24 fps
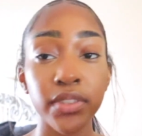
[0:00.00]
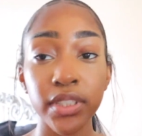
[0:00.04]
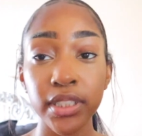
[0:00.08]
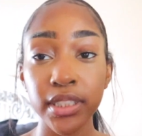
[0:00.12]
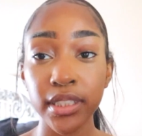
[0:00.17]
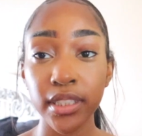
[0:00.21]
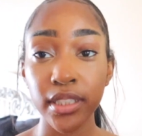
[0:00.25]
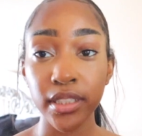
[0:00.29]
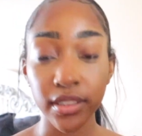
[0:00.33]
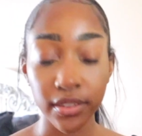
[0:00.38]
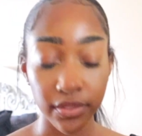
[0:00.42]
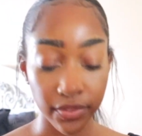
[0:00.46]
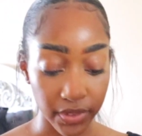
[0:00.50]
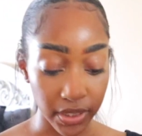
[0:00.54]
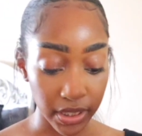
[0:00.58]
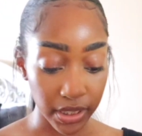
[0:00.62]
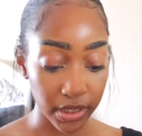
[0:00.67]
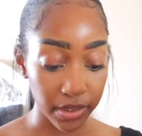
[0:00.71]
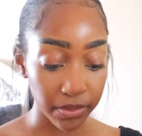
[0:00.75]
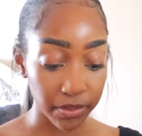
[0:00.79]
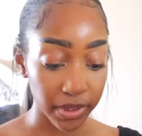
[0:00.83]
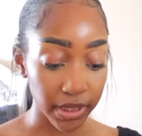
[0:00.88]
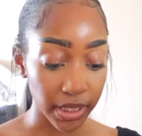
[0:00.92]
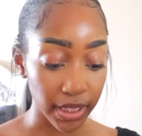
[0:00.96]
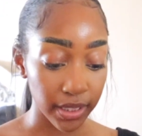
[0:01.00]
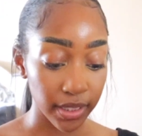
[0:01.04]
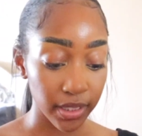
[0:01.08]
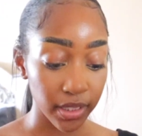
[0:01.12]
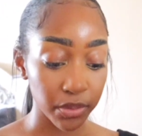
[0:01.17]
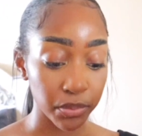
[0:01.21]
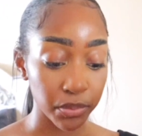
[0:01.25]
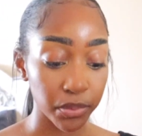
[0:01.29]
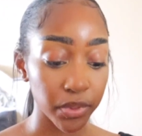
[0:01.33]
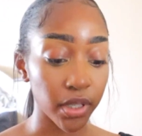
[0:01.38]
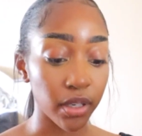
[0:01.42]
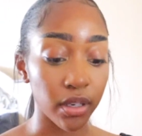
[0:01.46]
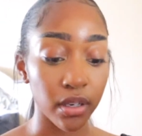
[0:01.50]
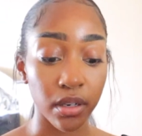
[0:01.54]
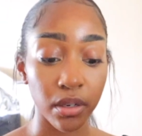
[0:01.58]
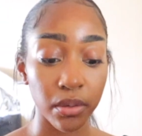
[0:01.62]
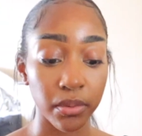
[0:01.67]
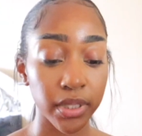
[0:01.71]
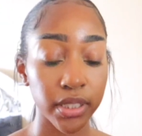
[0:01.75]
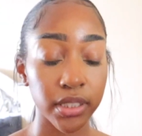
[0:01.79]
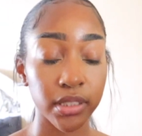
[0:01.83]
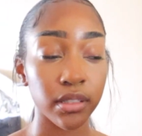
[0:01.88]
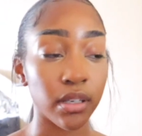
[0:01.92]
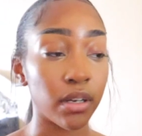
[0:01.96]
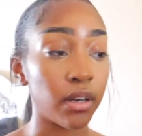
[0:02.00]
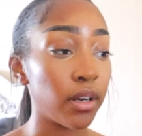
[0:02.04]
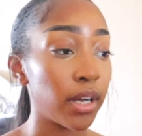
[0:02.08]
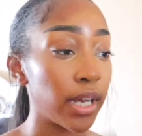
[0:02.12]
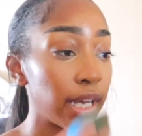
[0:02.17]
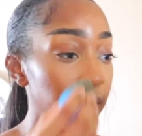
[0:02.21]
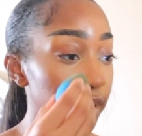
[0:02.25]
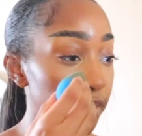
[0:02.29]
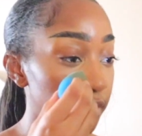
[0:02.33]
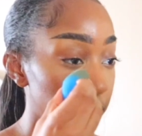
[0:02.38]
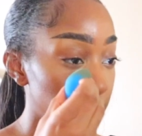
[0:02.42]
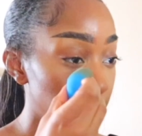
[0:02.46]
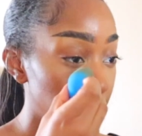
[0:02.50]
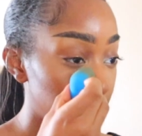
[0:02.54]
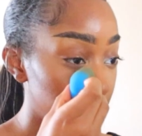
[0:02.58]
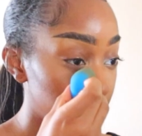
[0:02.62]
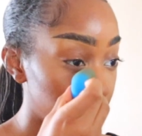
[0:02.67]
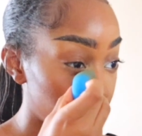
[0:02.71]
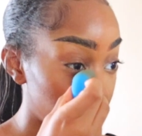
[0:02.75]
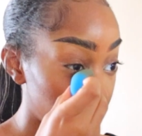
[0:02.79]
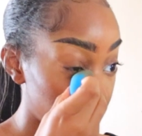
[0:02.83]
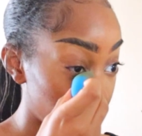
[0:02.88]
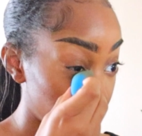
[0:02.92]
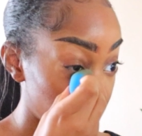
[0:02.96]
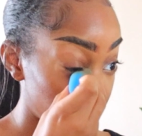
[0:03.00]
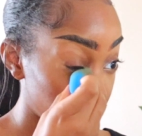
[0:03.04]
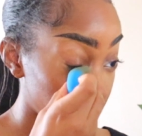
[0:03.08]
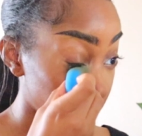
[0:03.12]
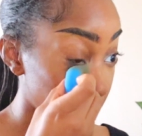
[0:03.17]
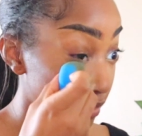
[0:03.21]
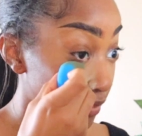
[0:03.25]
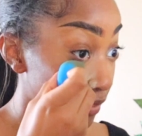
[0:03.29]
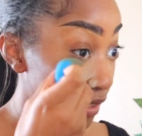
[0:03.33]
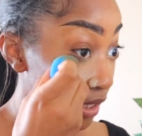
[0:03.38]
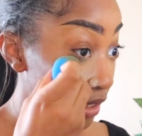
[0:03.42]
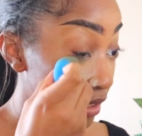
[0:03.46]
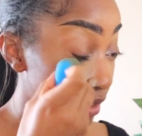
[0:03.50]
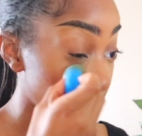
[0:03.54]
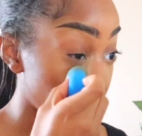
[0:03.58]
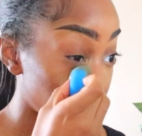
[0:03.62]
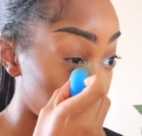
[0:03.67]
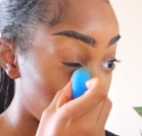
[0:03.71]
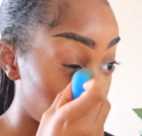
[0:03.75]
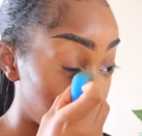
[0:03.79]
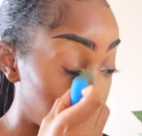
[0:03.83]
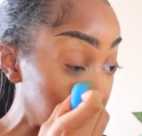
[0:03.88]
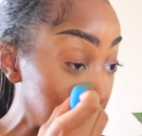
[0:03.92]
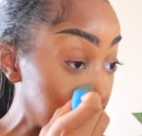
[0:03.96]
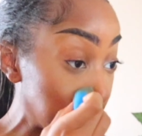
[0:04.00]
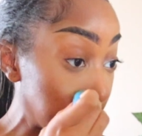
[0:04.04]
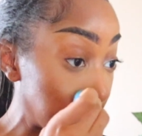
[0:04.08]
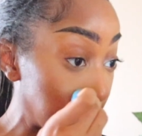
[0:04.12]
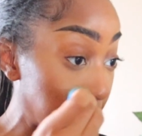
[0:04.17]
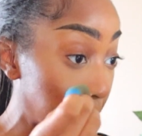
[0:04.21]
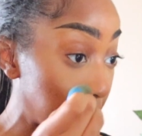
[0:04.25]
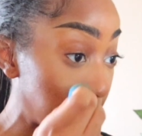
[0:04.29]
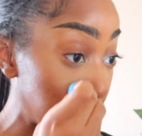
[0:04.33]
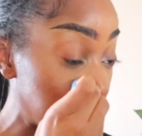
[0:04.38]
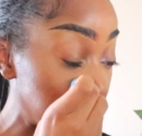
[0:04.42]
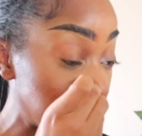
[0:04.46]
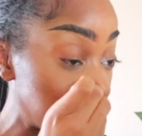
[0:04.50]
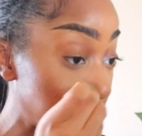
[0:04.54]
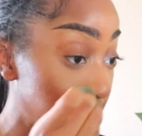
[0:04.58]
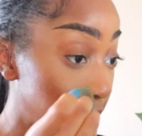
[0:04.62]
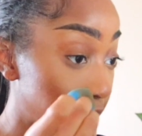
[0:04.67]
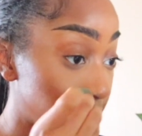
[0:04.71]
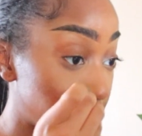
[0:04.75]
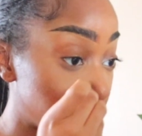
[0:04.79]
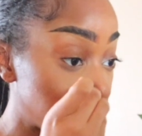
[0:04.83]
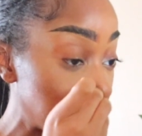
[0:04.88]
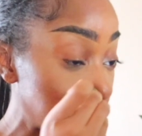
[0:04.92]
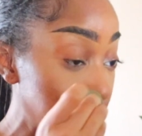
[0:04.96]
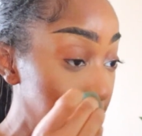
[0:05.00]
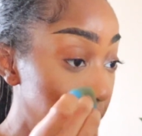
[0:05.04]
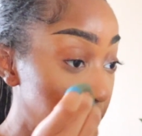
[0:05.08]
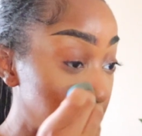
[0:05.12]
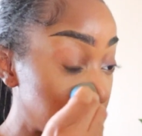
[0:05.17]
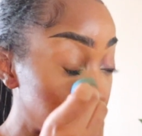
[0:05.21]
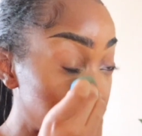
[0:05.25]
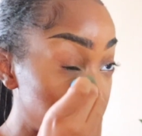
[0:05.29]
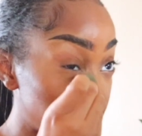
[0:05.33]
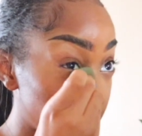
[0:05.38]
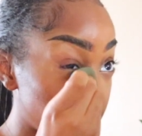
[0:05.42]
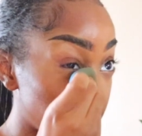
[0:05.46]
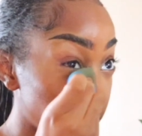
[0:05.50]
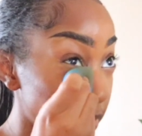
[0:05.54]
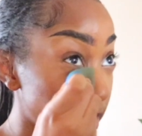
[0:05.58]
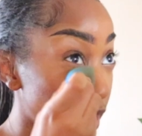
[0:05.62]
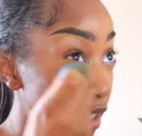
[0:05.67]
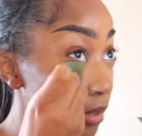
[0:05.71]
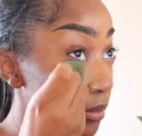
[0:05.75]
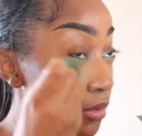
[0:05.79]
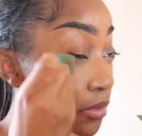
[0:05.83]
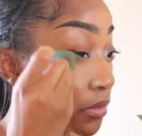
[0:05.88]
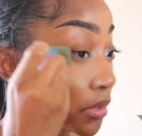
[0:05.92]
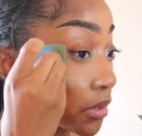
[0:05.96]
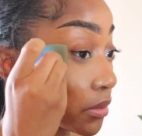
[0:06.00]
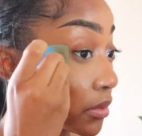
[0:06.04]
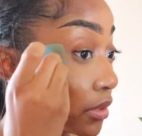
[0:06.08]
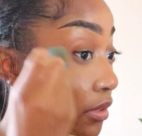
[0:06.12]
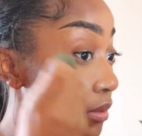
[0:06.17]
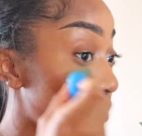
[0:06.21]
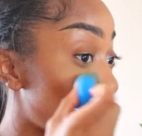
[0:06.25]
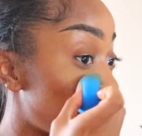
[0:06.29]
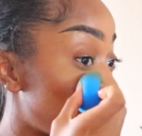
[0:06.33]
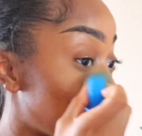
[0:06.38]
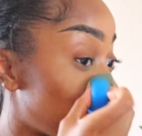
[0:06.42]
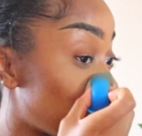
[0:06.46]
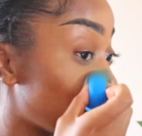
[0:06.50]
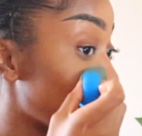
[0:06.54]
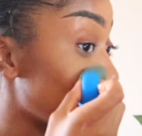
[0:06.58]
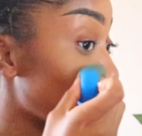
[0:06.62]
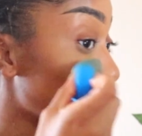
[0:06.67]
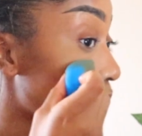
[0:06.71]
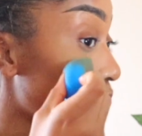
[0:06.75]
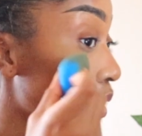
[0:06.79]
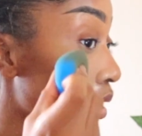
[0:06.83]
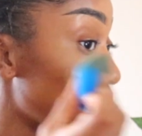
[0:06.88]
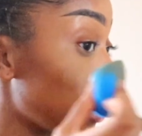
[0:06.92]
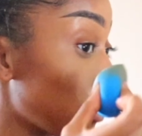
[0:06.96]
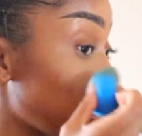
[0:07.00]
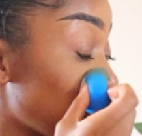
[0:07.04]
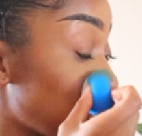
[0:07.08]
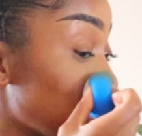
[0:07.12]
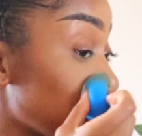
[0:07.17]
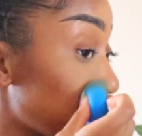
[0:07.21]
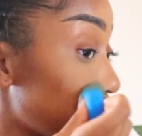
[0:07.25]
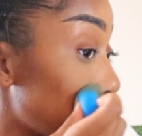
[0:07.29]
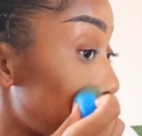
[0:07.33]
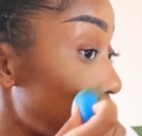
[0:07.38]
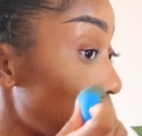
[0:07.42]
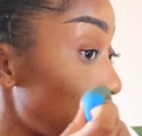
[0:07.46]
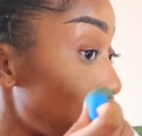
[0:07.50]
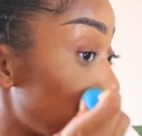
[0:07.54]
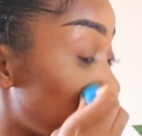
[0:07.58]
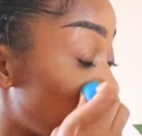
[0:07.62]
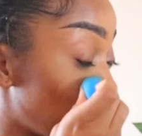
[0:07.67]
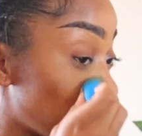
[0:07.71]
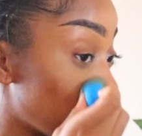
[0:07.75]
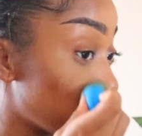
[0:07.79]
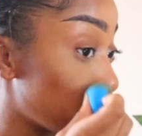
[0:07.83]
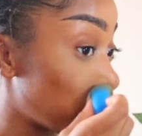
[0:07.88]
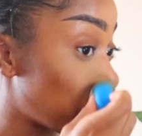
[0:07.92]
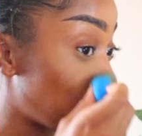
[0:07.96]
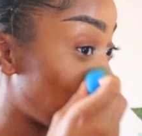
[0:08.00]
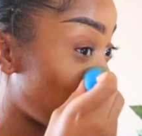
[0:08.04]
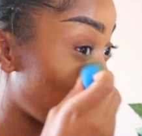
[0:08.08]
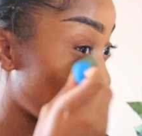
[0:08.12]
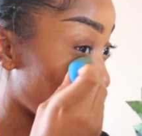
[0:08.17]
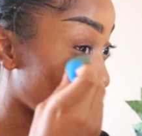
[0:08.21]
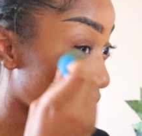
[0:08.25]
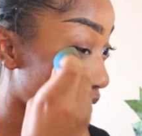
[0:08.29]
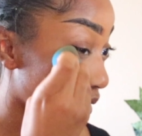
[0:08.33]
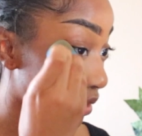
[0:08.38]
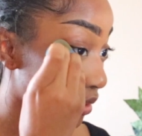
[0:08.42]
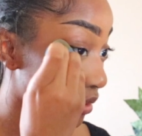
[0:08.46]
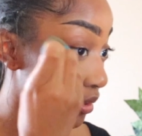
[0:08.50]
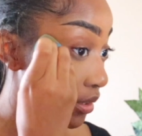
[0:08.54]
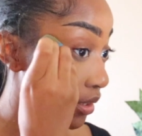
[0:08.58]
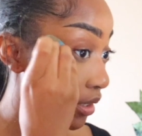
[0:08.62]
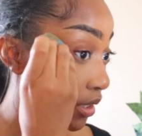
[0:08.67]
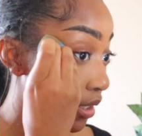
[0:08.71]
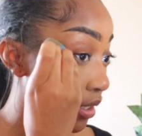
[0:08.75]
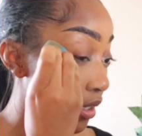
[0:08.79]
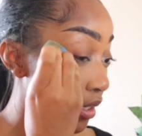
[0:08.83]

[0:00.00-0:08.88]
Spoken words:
first things first, which I think we always all have mastered, is the fact that we need to acknowledge our feelings. Sometimes we will push them off, but for the most part,